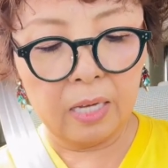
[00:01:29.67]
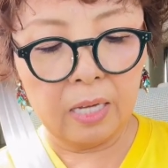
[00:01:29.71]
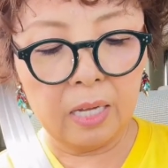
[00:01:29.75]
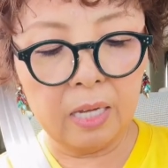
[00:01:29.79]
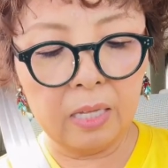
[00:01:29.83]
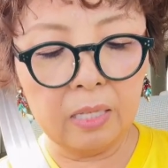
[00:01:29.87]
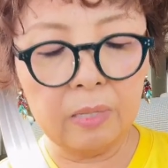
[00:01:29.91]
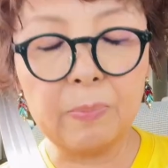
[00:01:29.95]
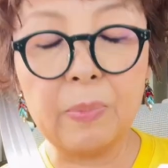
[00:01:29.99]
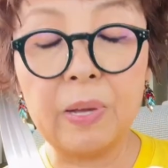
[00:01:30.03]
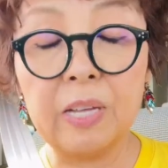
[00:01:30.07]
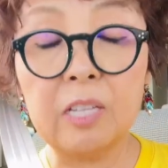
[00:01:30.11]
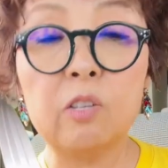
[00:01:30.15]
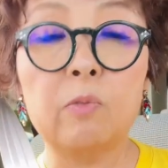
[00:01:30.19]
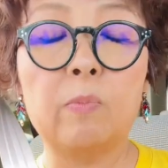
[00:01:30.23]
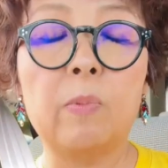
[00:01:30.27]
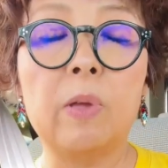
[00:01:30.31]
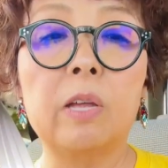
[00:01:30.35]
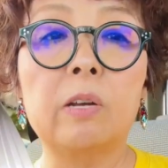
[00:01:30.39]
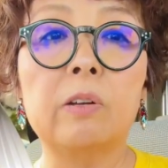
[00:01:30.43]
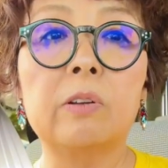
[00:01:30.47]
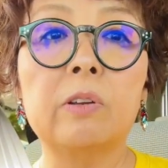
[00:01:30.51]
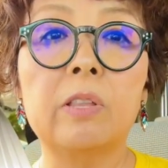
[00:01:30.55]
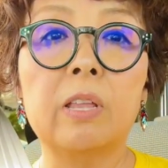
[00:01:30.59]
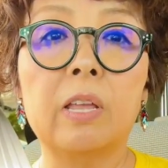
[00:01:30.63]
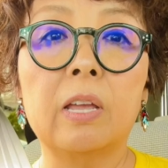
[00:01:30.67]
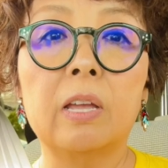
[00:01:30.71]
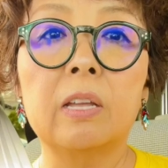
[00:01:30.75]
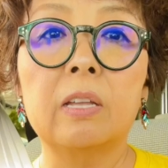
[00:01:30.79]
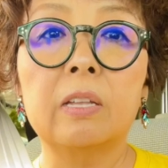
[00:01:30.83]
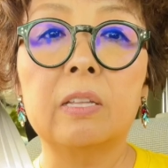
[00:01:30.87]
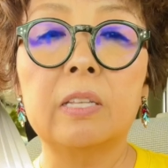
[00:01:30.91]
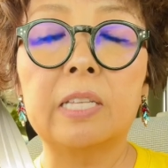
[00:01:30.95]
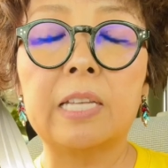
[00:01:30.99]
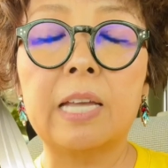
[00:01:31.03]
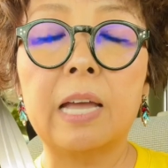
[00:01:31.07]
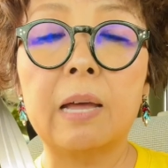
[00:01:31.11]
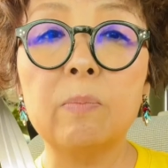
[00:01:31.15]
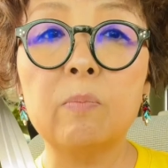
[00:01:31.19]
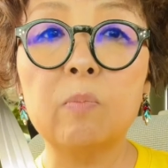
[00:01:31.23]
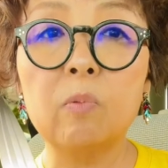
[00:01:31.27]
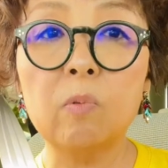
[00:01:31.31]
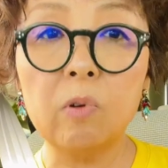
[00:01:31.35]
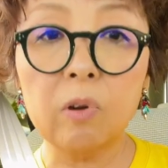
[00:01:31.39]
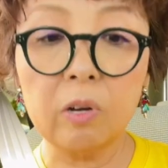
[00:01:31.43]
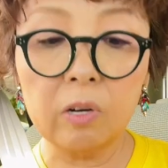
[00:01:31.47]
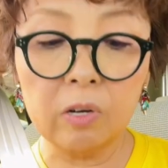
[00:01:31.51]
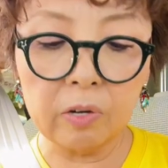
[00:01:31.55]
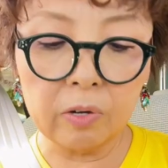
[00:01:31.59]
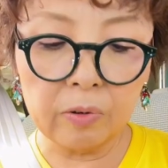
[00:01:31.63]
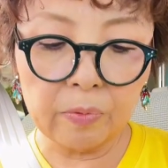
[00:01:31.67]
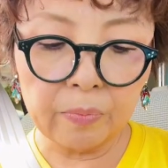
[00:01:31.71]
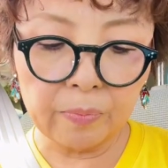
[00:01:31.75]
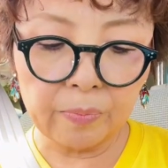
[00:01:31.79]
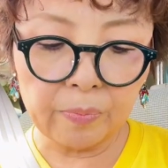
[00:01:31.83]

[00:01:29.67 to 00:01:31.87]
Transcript: it's much better than tap water.